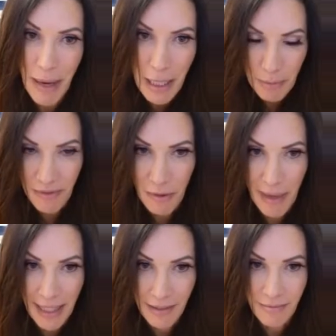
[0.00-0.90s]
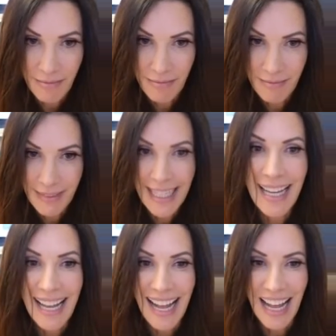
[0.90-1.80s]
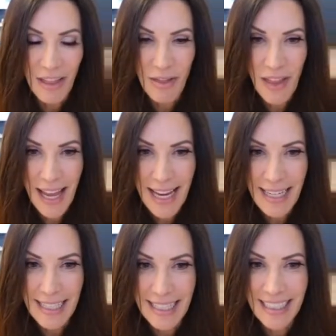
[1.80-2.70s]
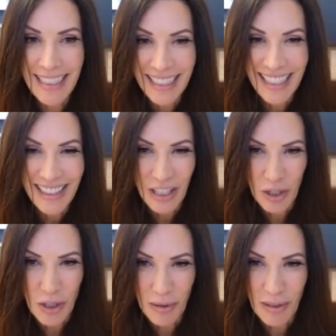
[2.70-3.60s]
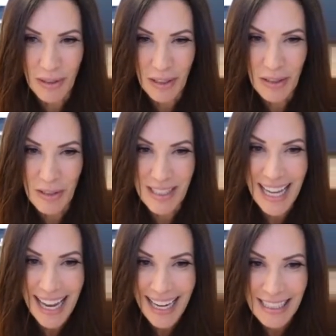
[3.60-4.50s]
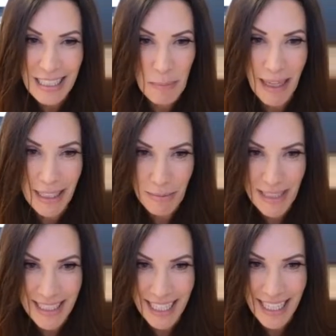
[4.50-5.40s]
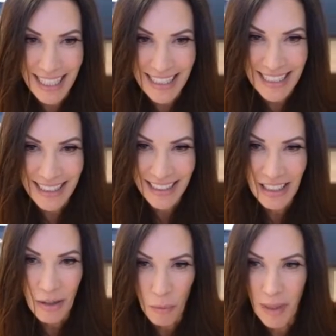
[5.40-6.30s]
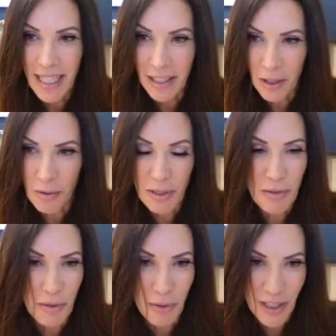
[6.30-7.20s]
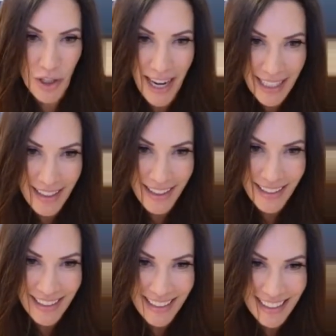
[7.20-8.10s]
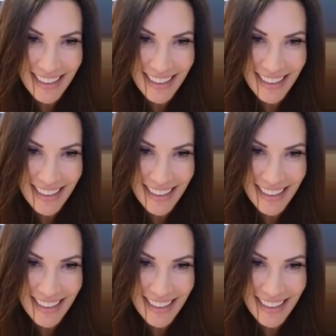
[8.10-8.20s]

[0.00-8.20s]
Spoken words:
this paper for me. And then the student can just add spelling mistakes. When it goes through a checker,